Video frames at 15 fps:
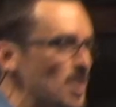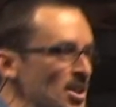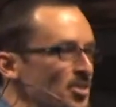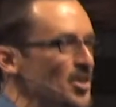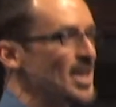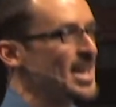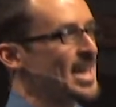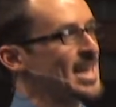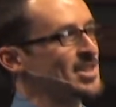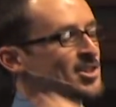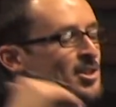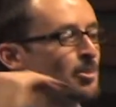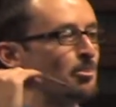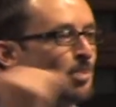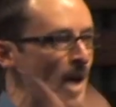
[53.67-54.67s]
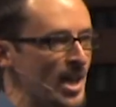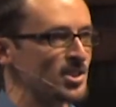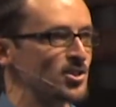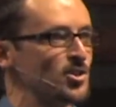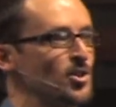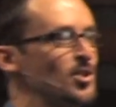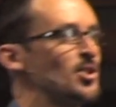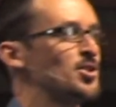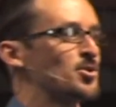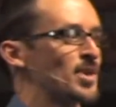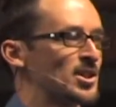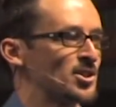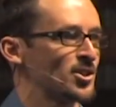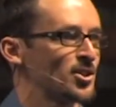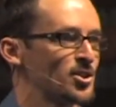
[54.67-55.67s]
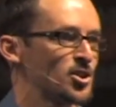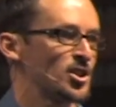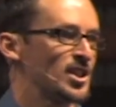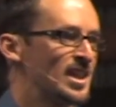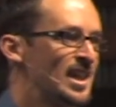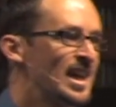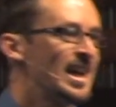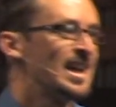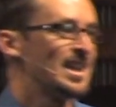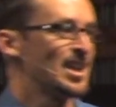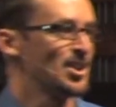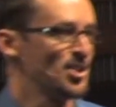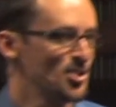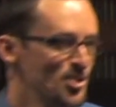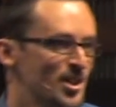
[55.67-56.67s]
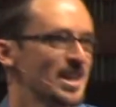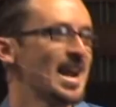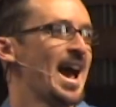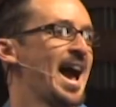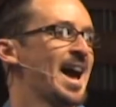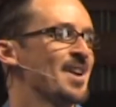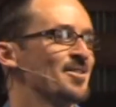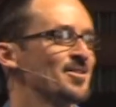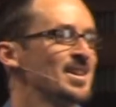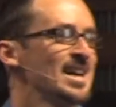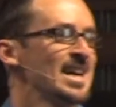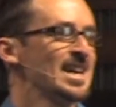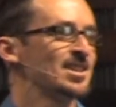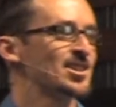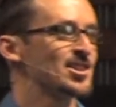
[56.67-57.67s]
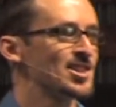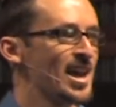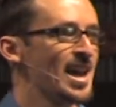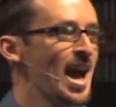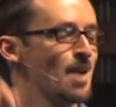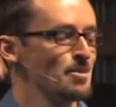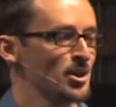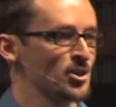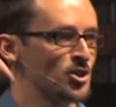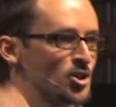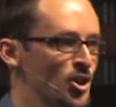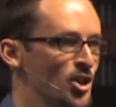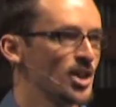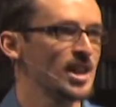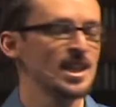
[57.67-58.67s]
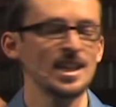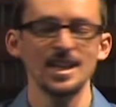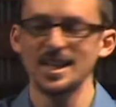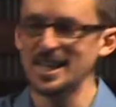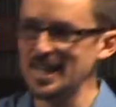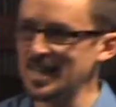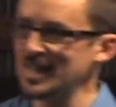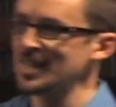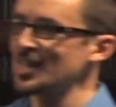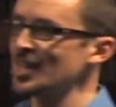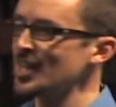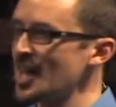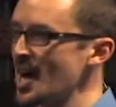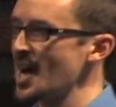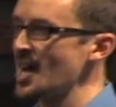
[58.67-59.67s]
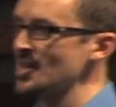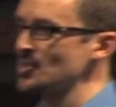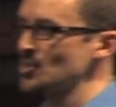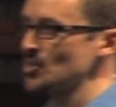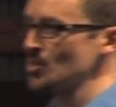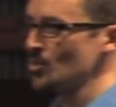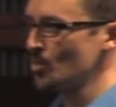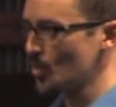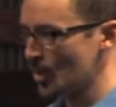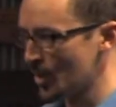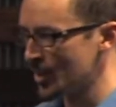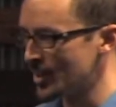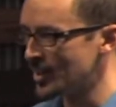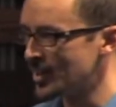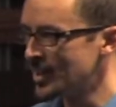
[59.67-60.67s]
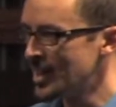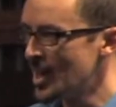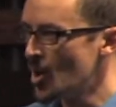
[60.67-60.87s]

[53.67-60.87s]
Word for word: We think it's the best New Year's resolution that you could have is to say, I'm going to journey in God's Word.